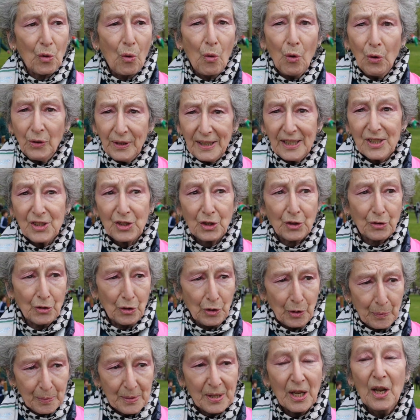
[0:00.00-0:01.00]
All these
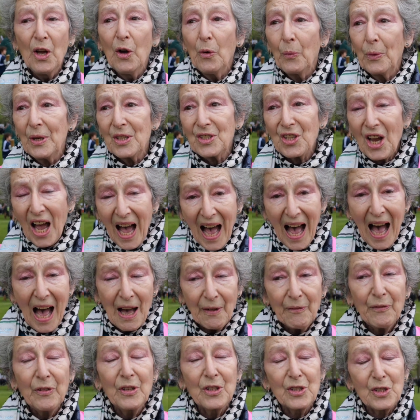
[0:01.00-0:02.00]
groups which
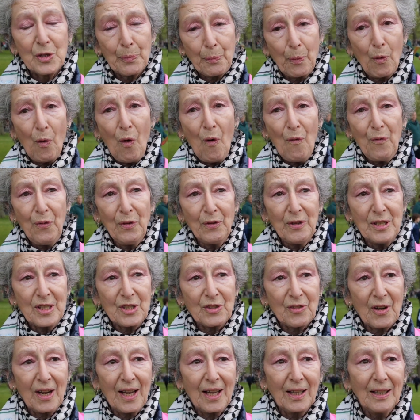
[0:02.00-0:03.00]
have support for
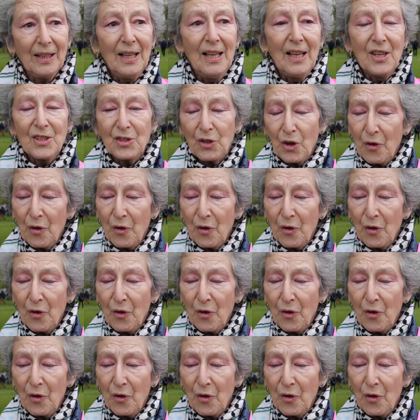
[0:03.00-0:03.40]
Israel